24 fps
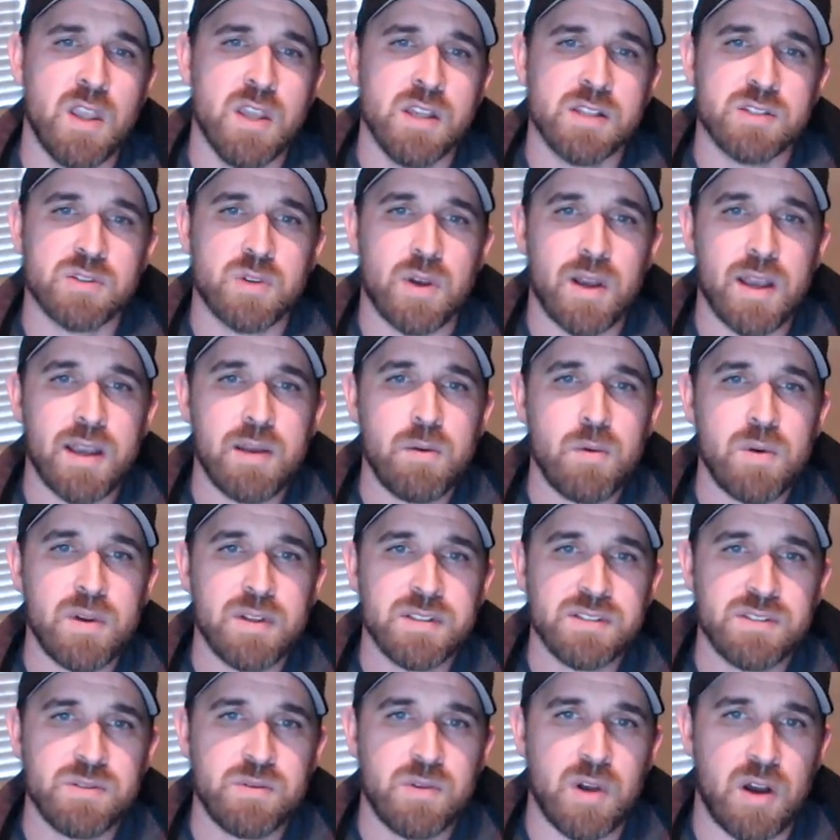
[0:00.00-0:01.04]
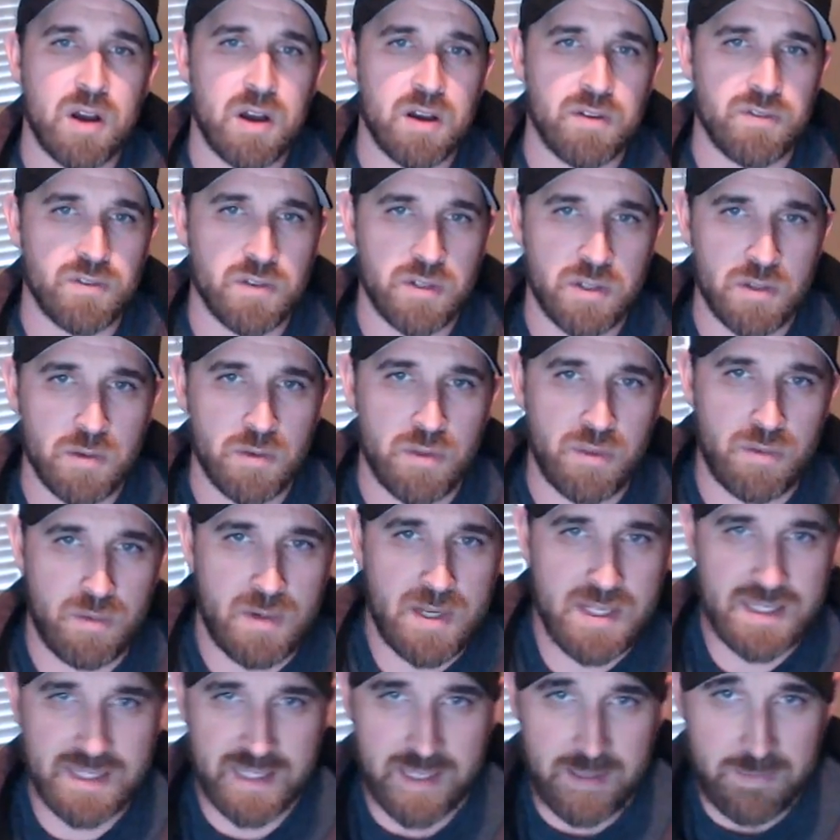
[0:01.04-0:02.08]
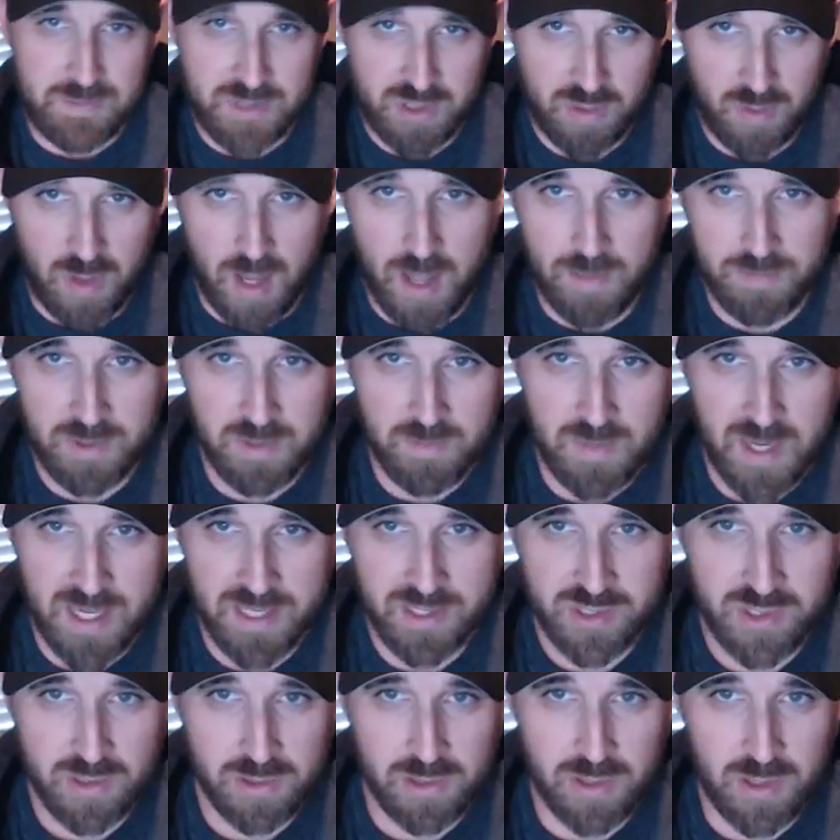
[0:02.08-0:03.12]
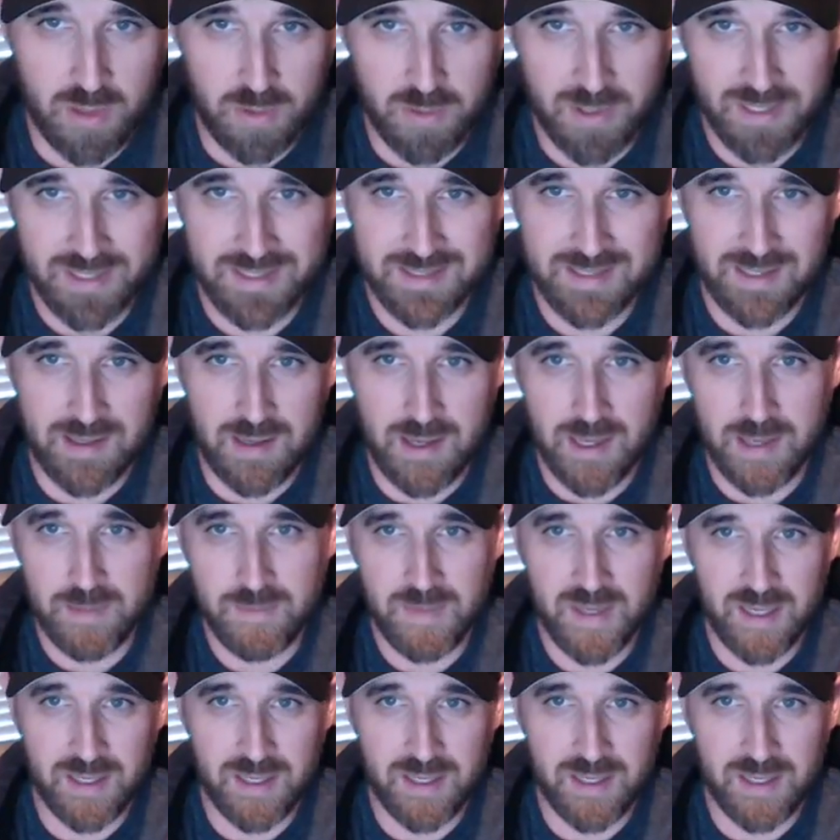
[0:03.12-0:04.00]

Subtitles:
So I want to offer you 3 tips to optimize your load-in time